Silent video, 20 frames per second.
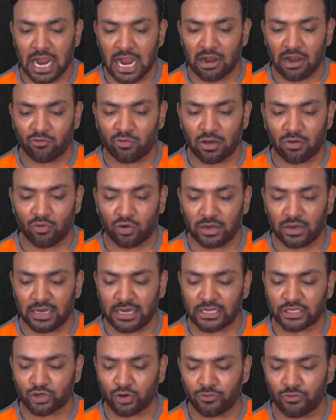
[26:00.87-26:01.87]
I would have
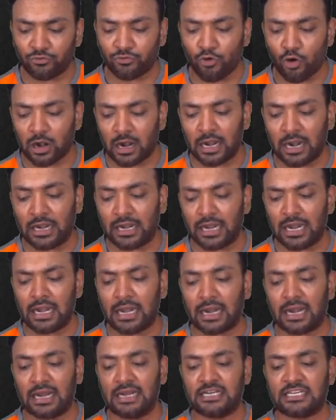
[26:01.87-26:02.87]
only issued 400
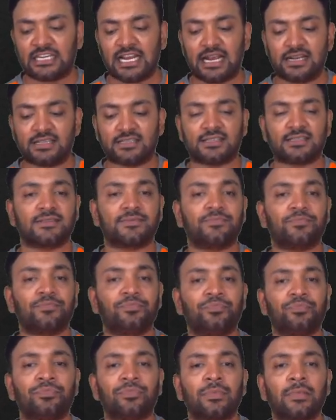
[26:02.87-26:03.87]
right shares,
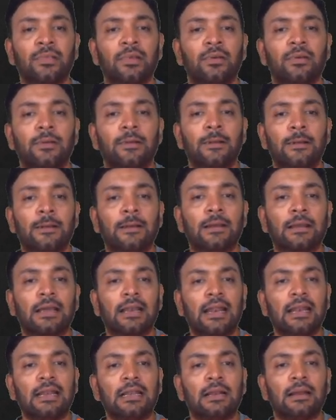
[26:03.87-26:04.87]

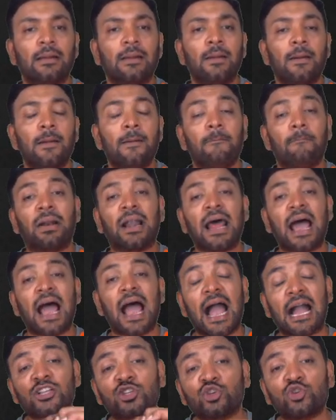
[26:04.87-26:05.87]
correct? But
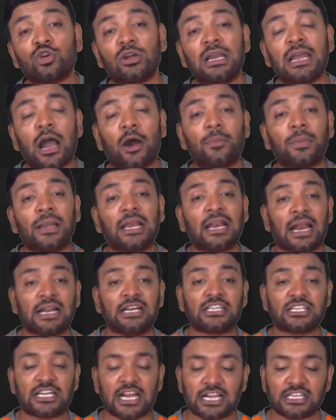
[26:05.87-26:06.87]
actually, how many
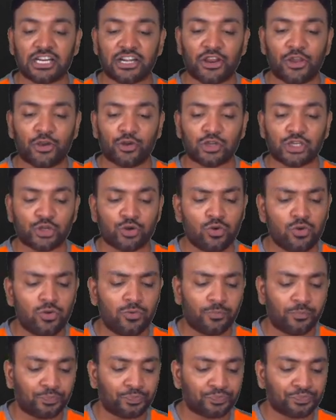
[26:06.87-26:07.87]
right shares did you issue?